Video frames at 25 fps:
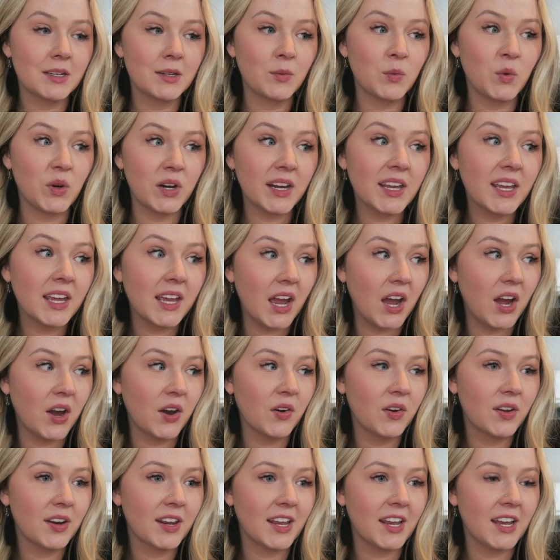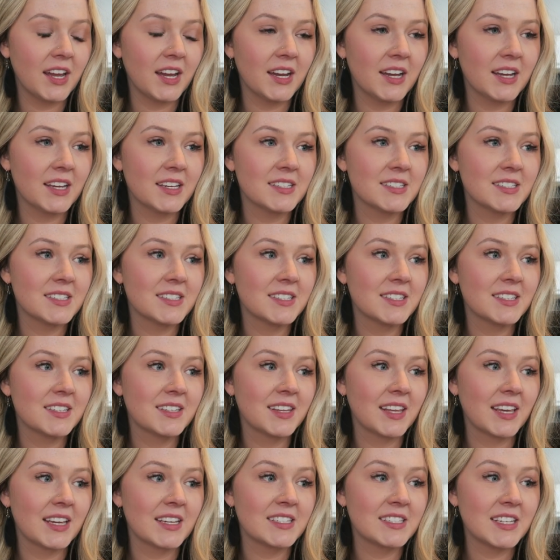working out and
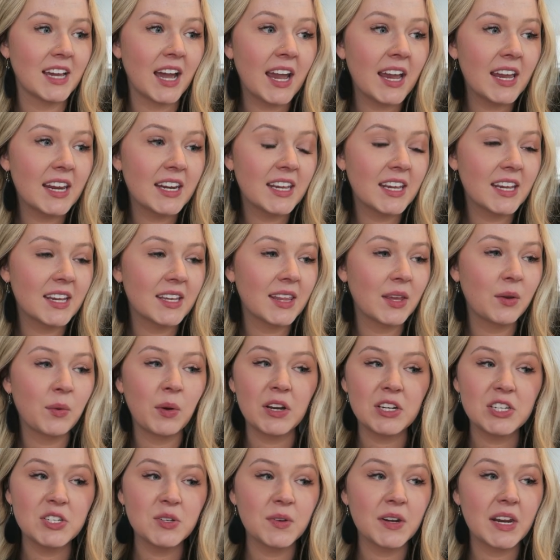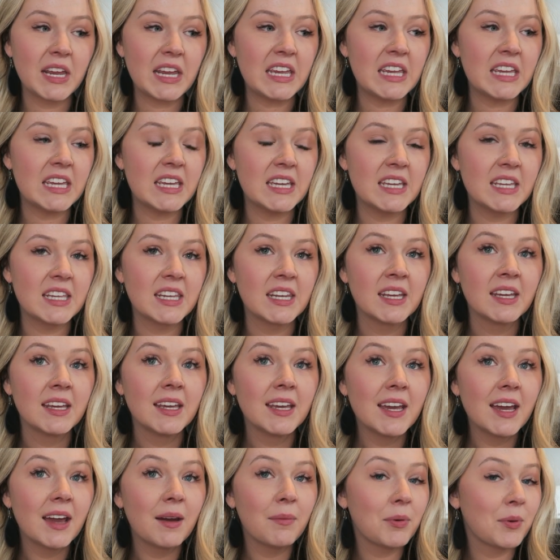like dieting, like watching what I eat.
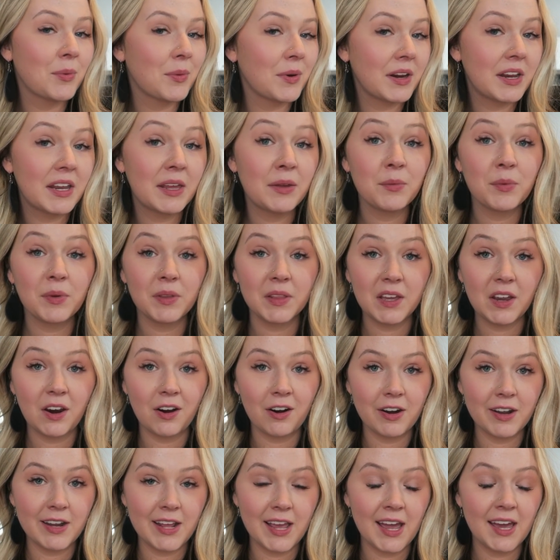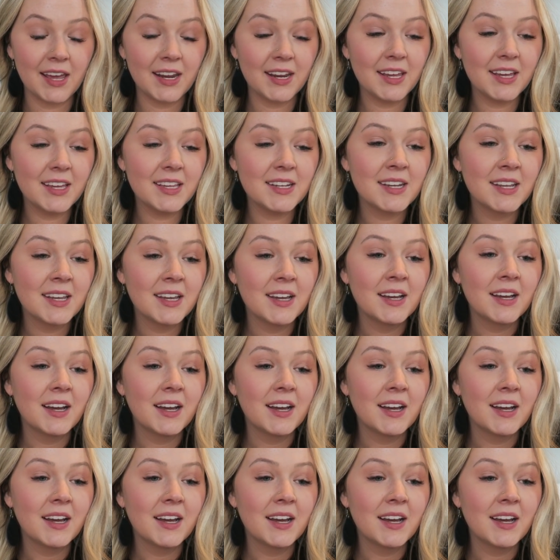I've been working really hard at it.